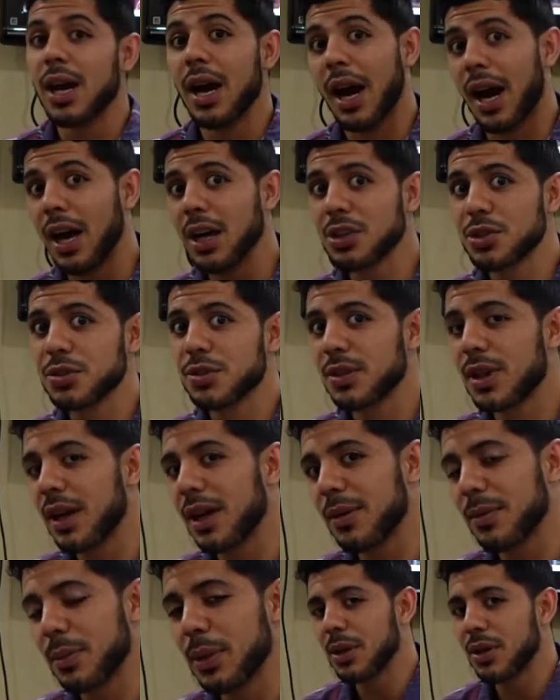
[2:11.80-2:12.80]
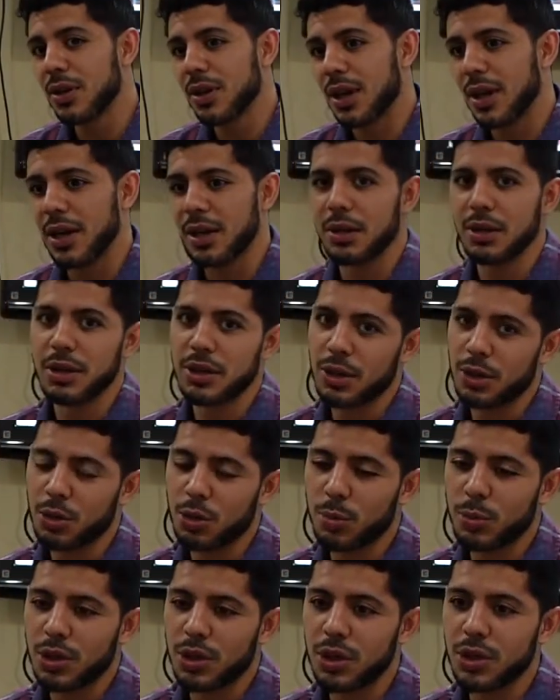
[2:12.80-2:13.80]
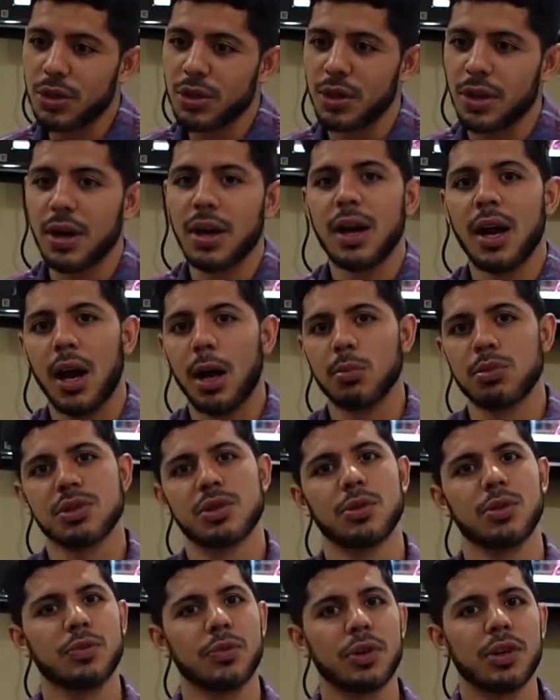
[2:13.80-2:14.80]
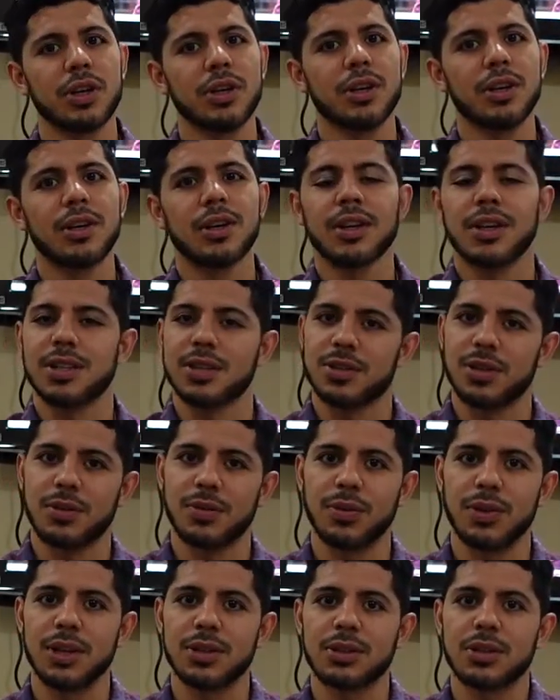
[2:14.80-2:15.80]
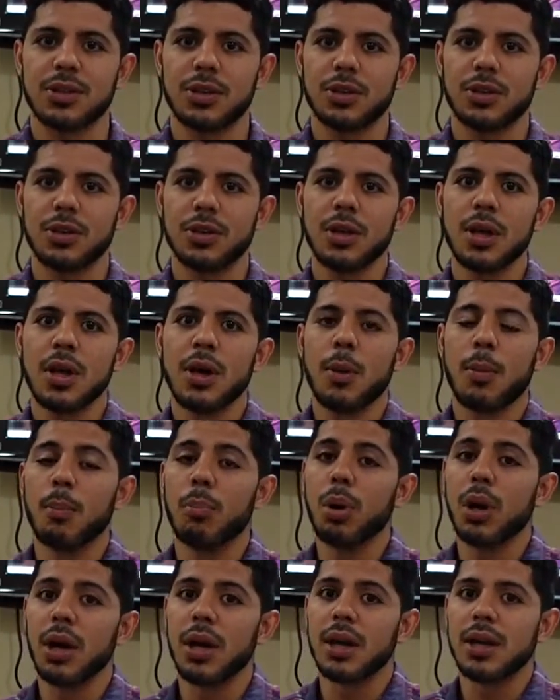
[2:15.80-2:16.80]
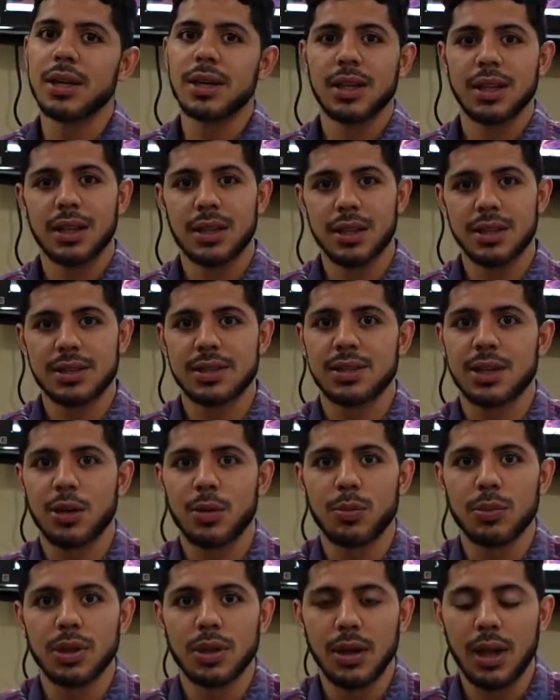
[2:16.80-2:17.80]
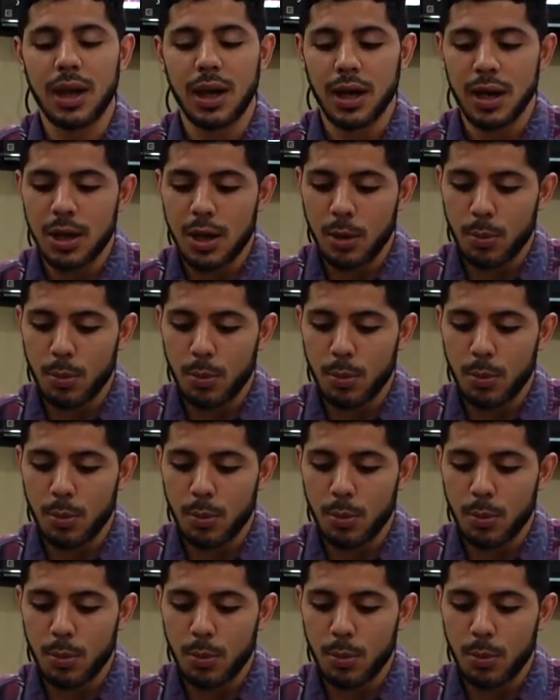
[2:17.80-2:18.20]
I should have gotten better at, like a little bit earlier. I'm still very young, I still have a lot to learn, but this has helped me a lot.